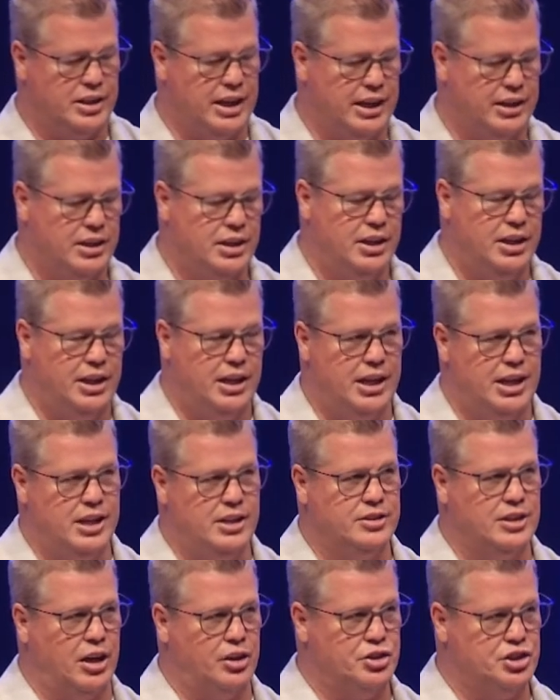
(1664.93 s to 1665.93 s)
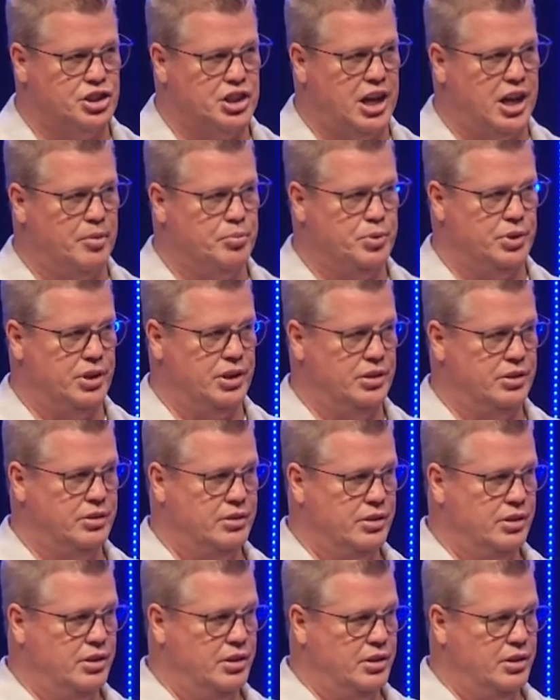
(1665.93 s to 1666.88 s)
that He's our champion